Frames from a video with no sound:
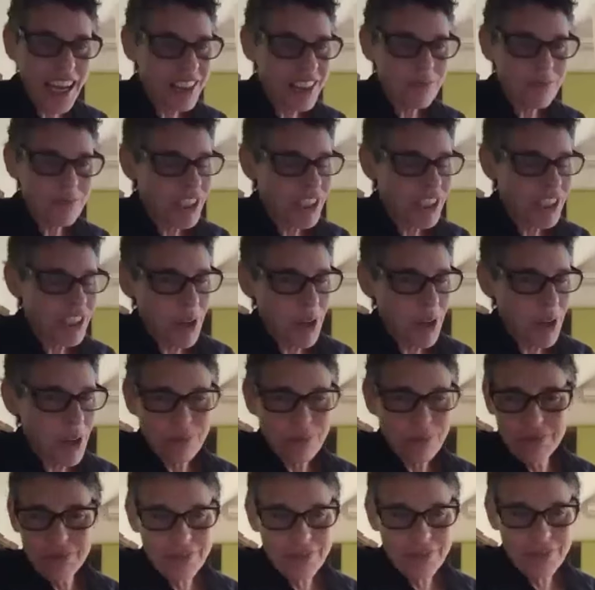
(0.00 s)
bolt the
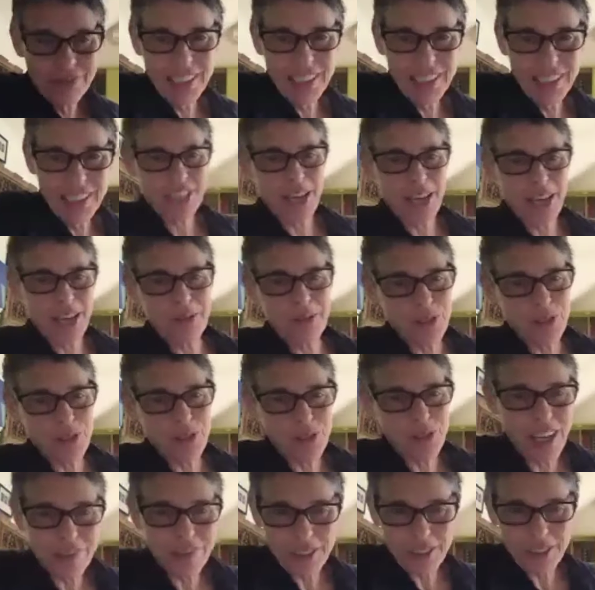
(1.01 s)
stable door
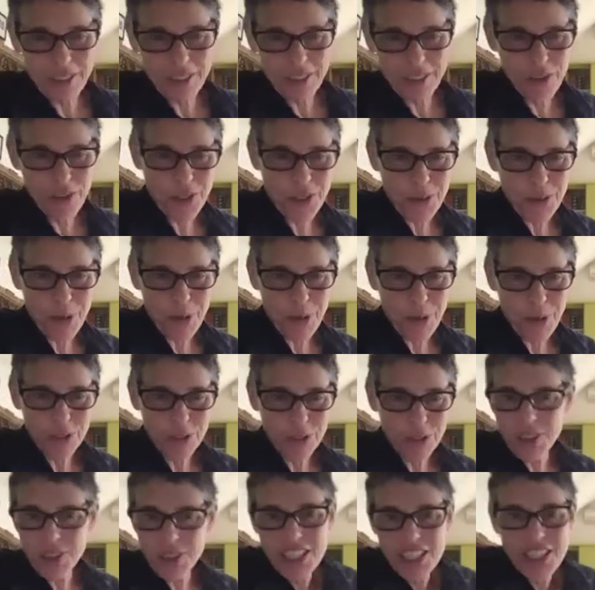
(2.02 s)
after the horse is
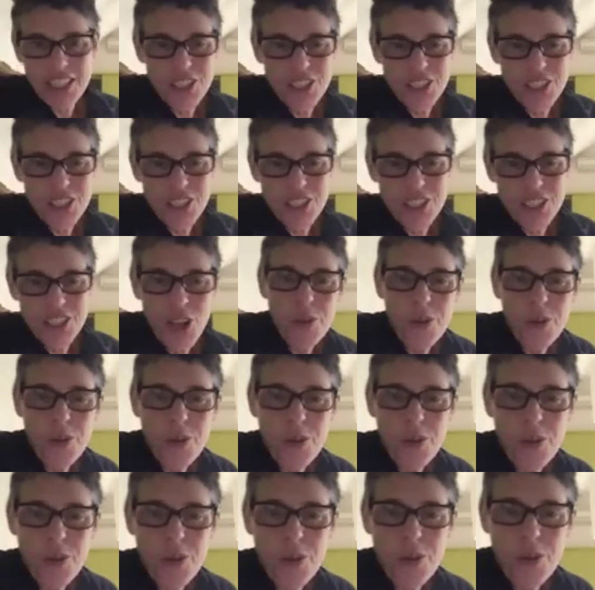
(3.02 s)
bolted. There's just no
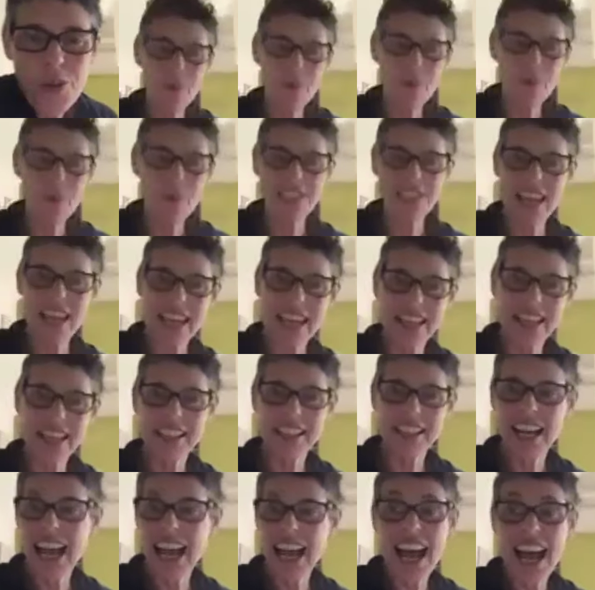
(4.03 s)
point
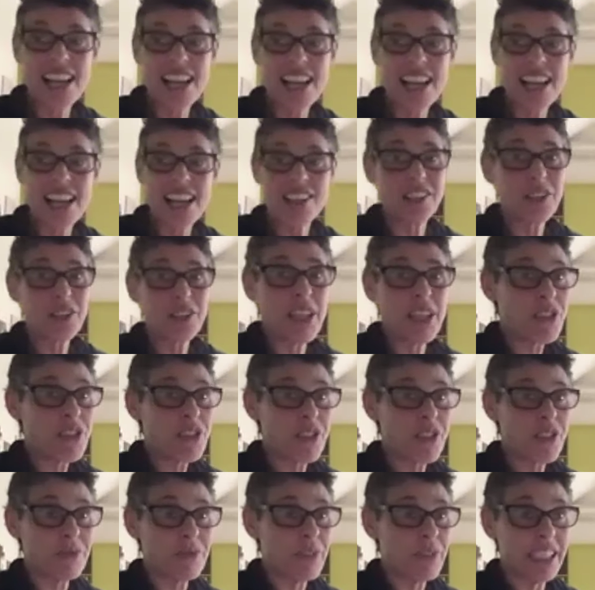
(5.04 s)
asking the
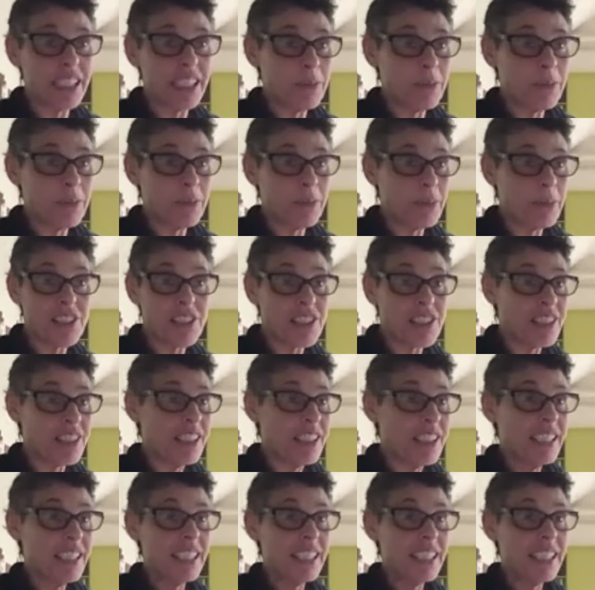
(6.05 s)
question, really, because